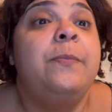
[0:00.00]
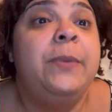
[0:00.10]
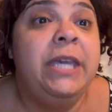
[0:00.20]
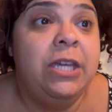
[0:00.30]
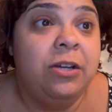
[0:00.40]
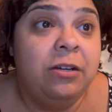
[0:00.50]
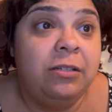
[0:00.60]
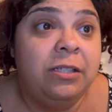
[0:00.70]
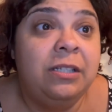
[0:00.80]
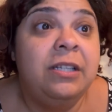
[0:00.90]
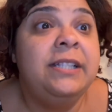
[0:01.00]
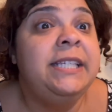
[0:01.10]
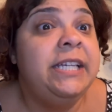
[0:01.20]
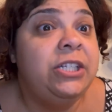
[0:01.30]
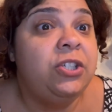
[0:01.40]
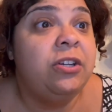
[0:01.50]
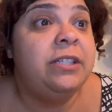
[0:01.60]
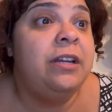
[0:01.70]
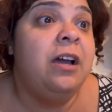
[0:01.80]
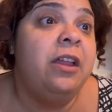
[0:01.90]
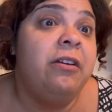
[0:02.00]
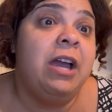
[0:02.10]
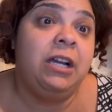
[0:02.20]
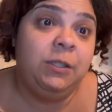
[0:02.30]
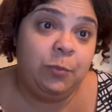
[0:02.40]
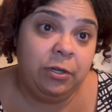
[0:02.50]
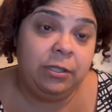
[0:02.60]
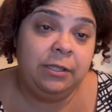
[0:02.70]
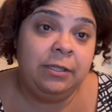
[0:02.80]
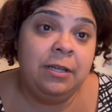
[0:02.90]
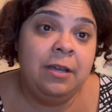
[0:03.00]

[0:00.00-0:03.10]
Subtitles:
peers, teachers, and other experts.